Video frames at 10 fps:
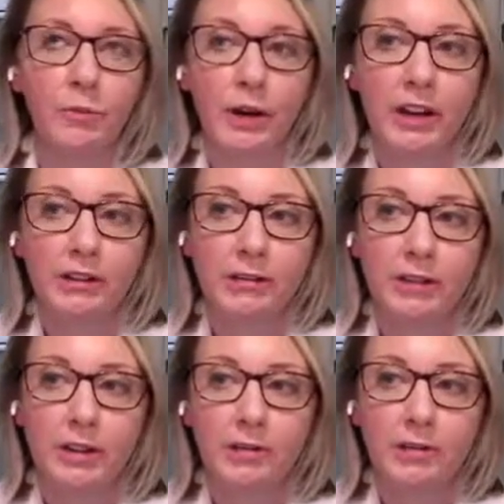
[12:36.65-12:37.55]
But
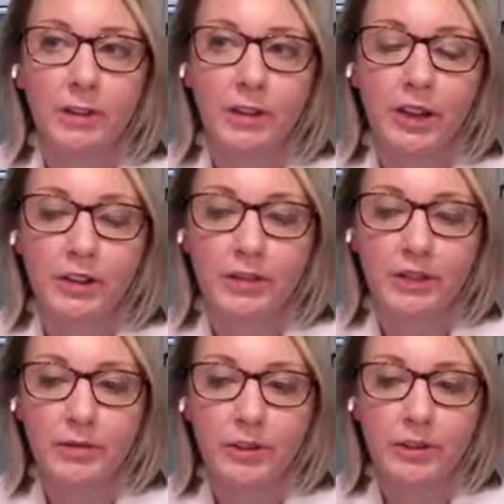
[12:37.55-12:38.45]
for a lot of
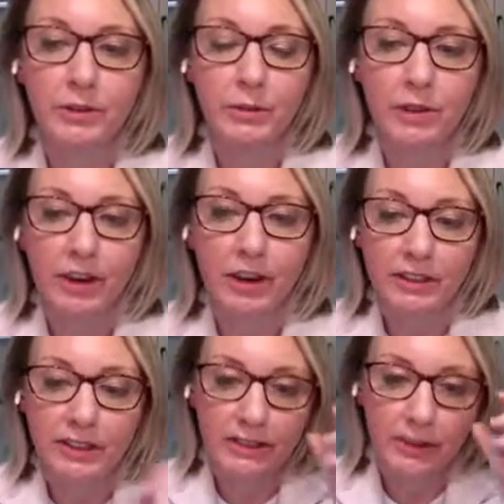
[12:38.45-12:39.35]
individuals with
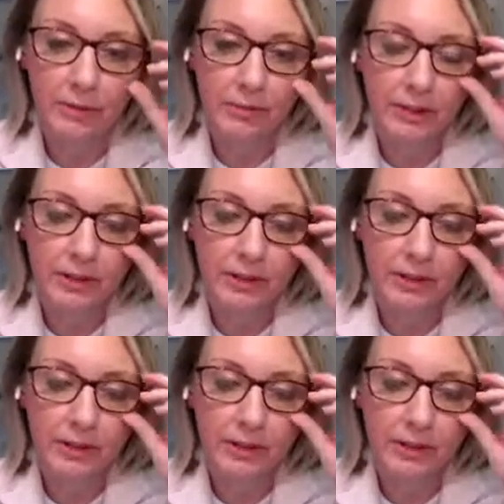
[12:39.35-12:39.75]
autism,